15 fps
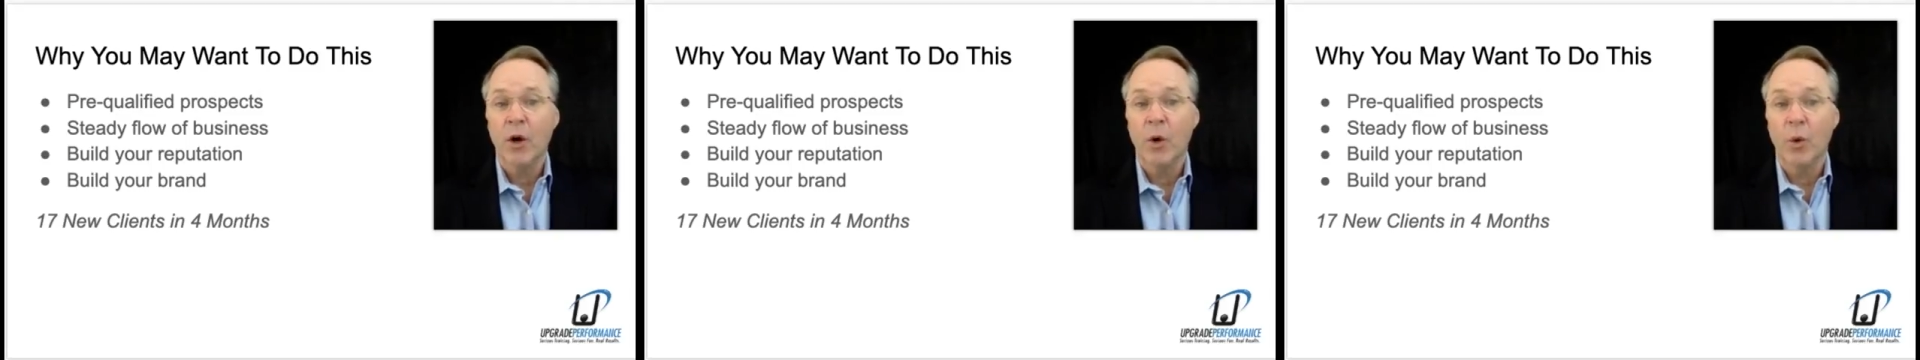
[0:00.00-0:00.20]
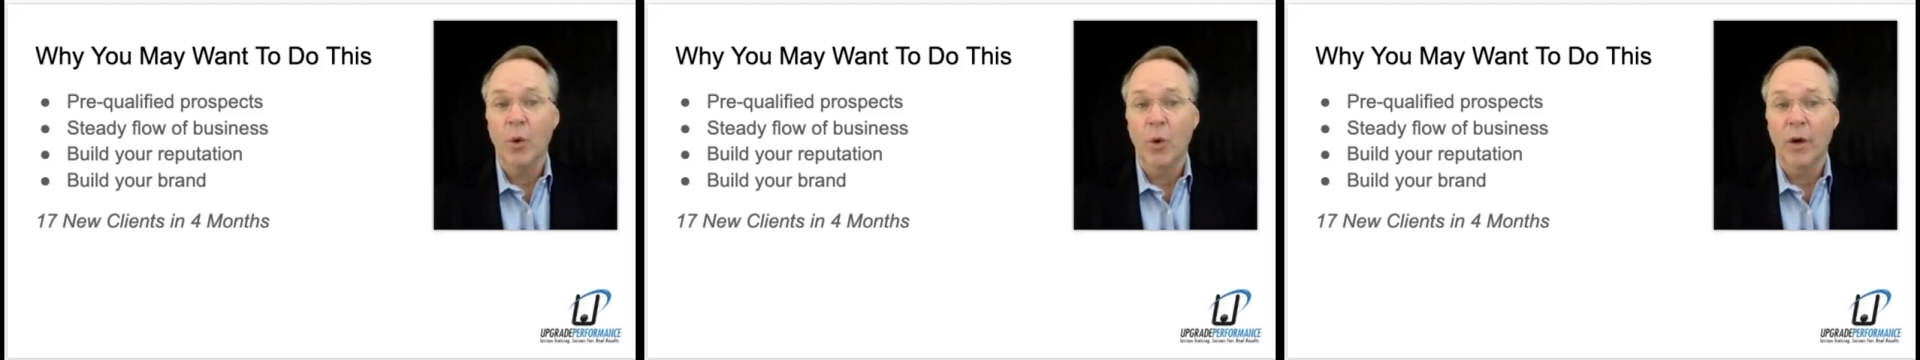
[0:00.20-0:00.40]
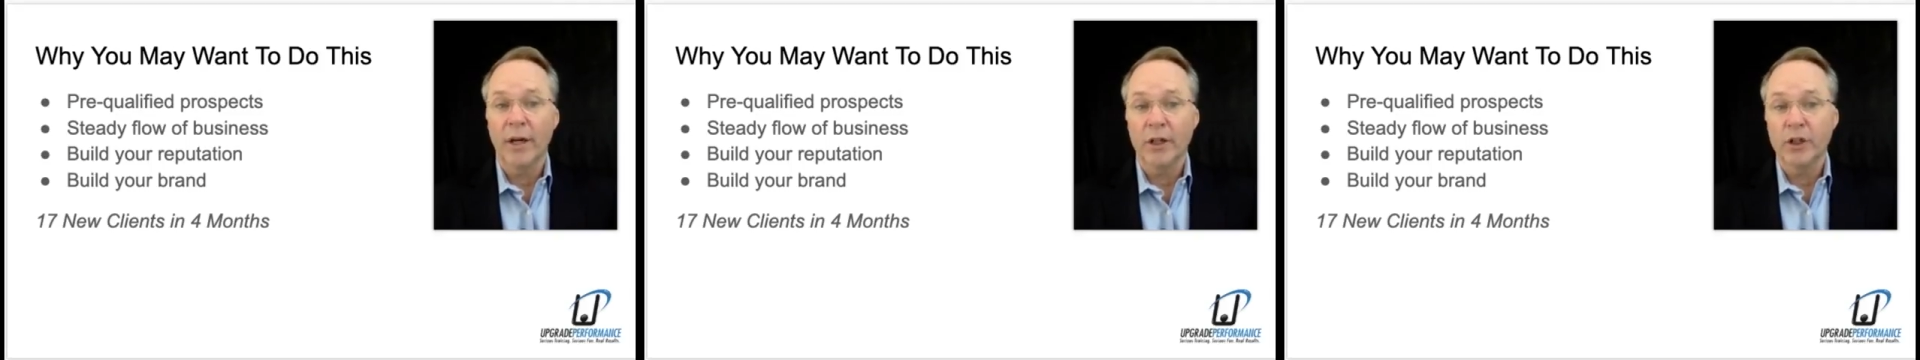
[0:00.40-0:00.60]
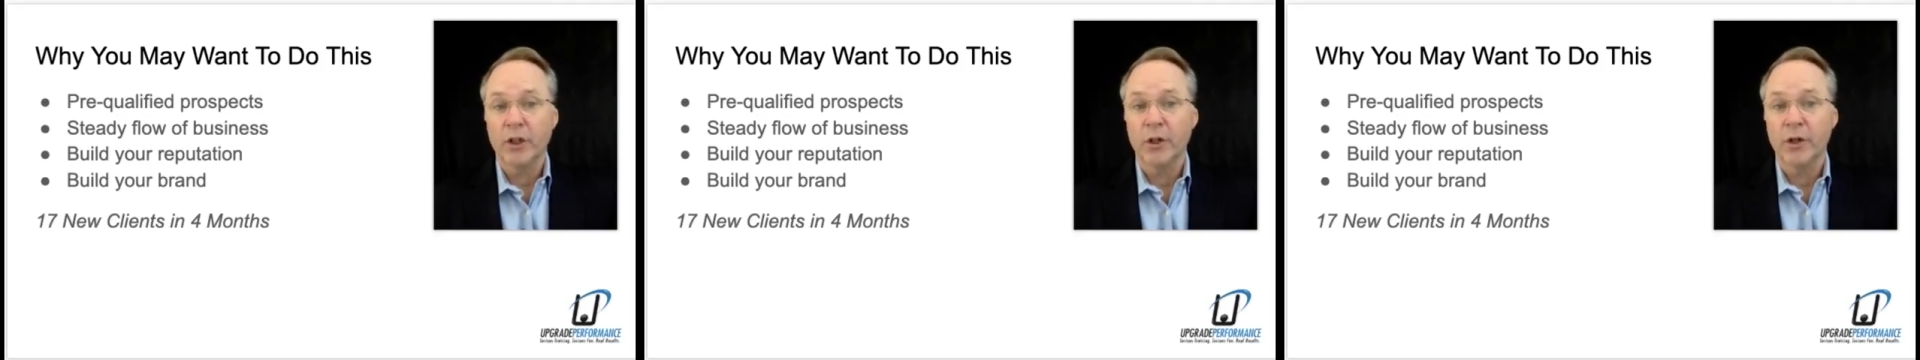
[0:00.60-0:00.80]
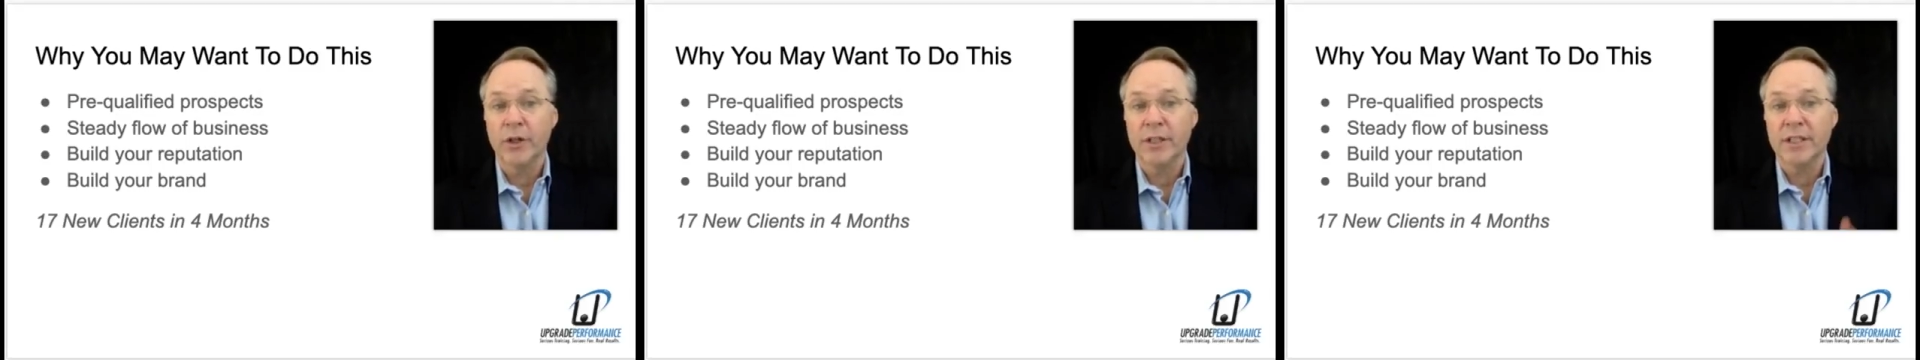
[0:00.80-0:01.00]
or
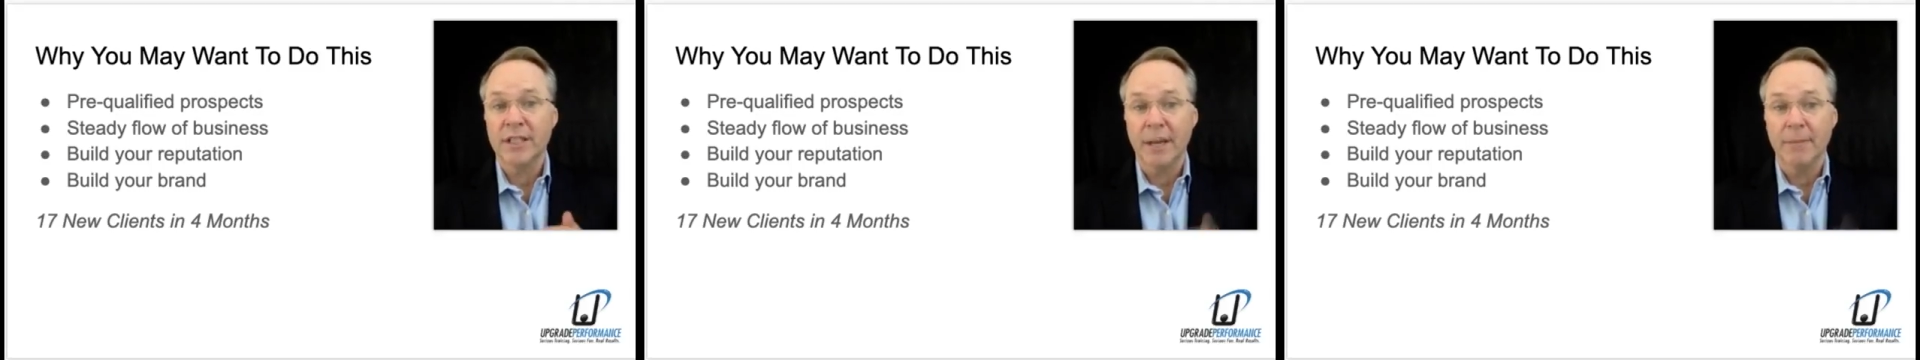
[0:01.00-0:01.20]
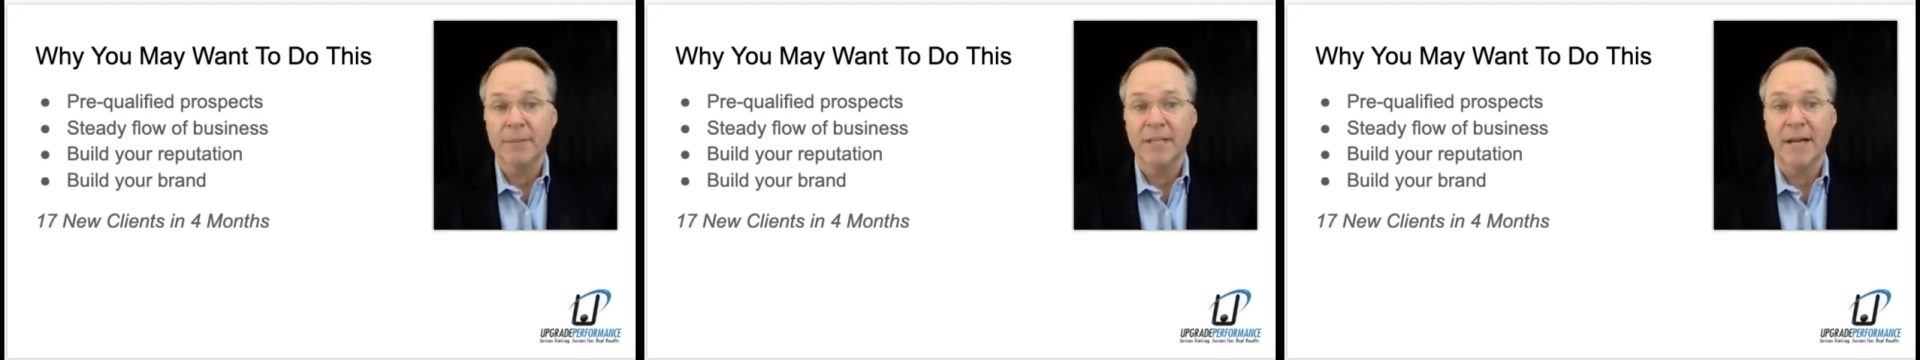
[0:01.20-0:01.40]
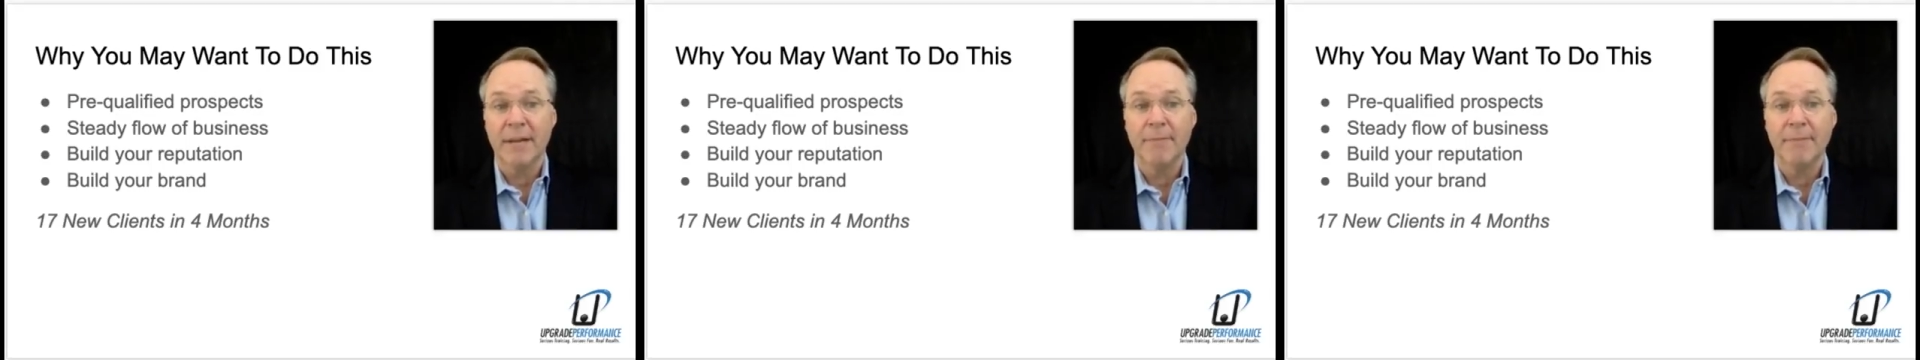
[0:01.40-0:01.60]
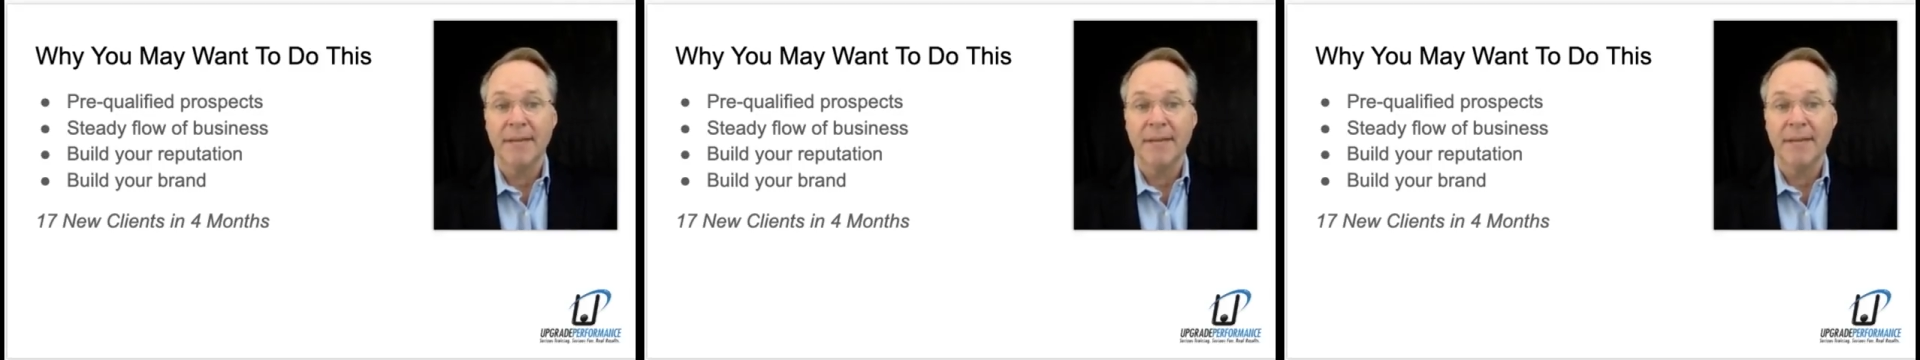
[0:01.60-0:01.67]
insurance comes up